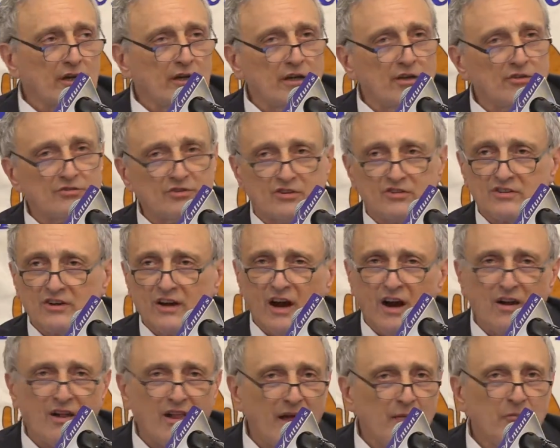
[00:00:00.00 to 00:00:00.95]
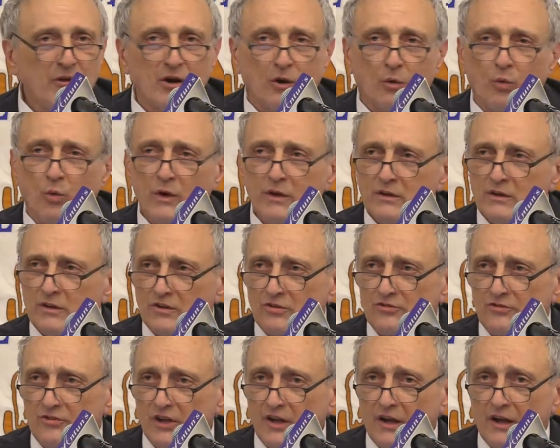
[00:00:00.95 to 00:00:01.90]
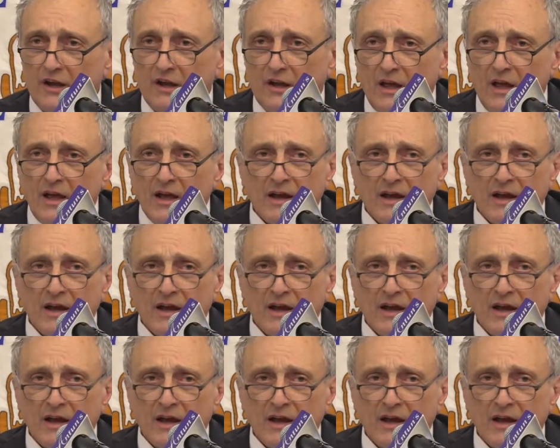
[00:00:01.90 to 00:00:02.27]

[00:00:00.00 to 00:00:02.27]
and he says, Carl, I'm going to win this thing.